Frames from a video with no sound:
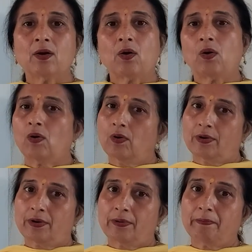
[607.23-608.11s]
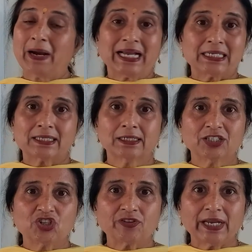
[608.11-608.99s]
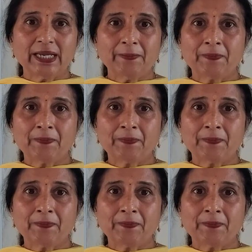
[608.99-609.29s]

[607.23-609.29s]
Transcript: or by surgery.